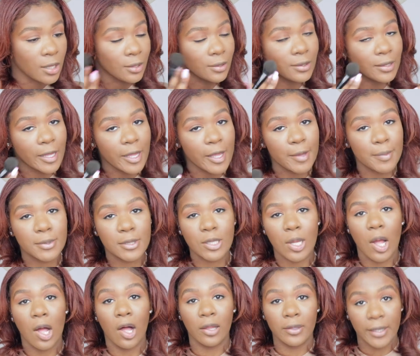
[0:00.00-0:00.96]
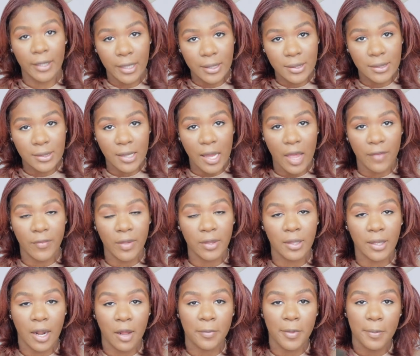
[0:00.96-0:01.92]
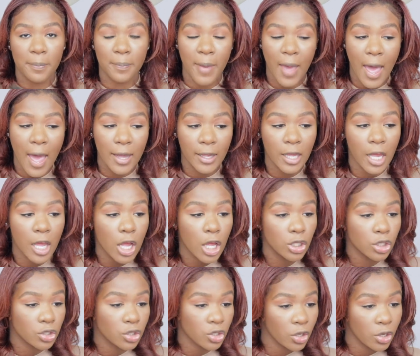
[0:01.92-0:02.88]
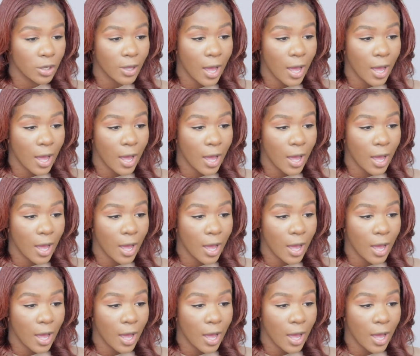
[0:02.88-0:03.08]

lips, all that good stuff, and then I'll be back to show you